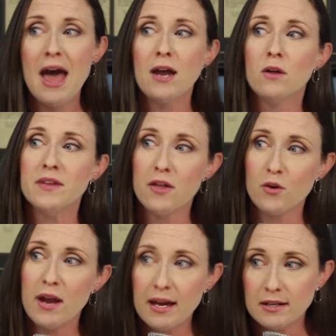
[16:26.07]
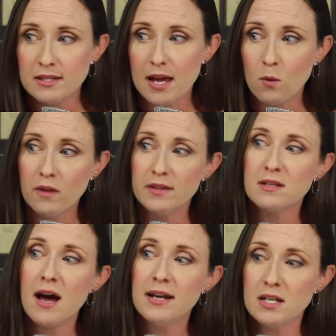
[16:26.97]
And on the other hand, it's like, well,
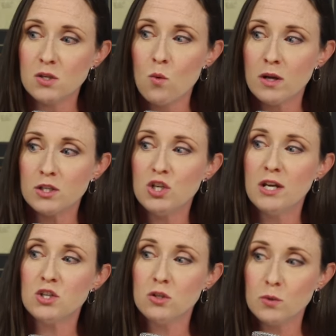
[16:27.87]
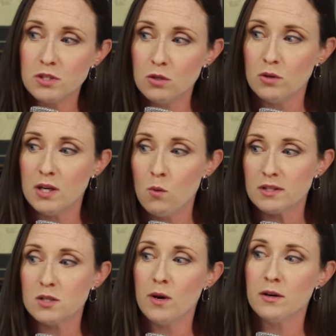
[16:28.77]
this guy doesn't want to change into a suit. He
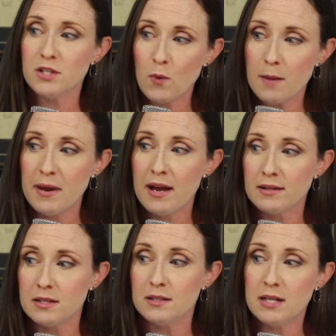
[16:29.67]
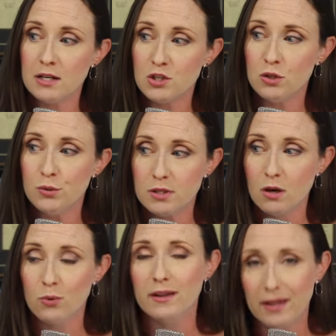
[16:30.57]
wants to wear his sweatpants and his tennis shoes,
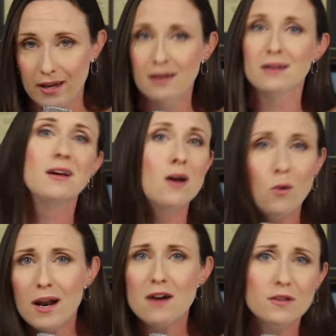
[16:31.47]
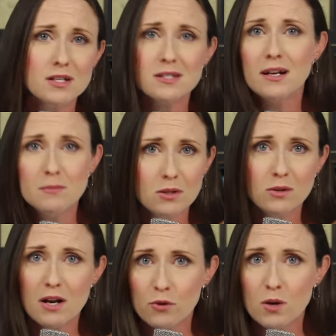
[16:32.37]
so really, whatever, just let him do
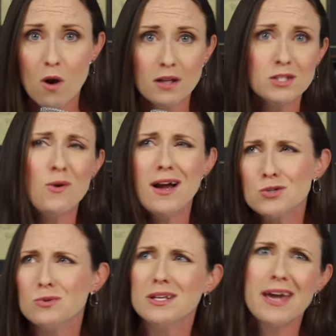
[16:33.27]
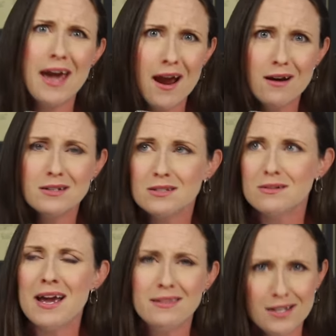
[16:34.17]
whatever he wants. Who actually cares,
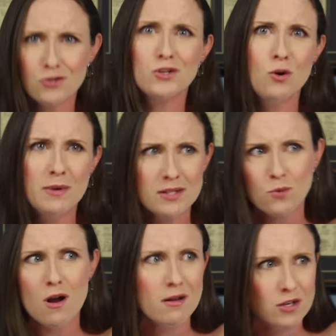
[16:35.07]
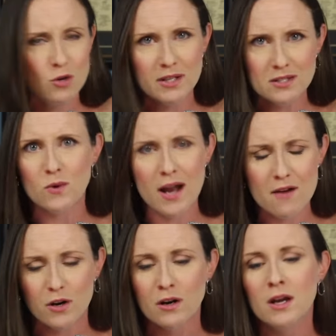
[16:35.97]
right? These are humans. We're all humans.
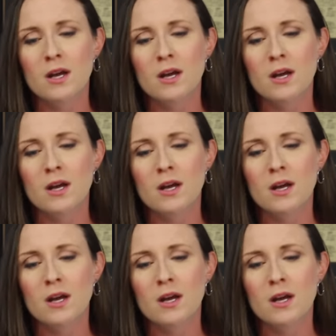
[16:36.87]
Whatever.